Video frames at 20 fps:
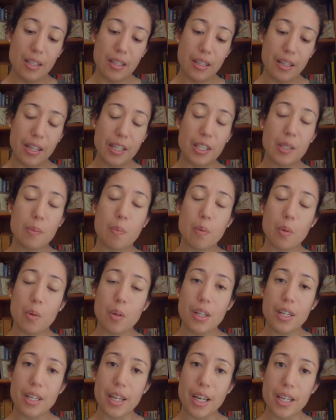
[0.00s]

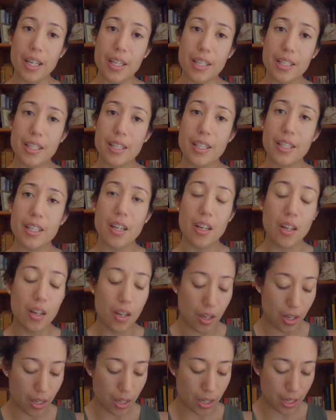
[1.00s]
Explore Knits
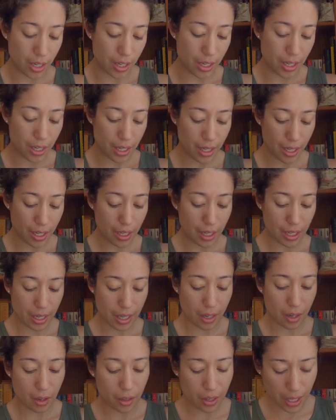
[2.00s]
on,
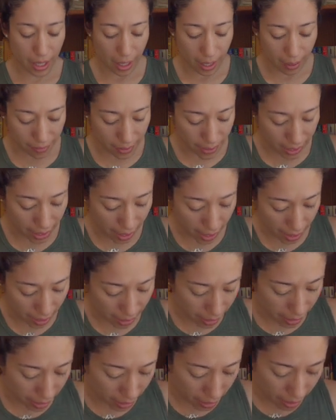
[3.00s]
I don't think I have a
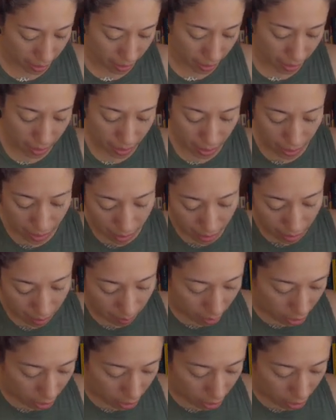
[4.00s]
tag. Let me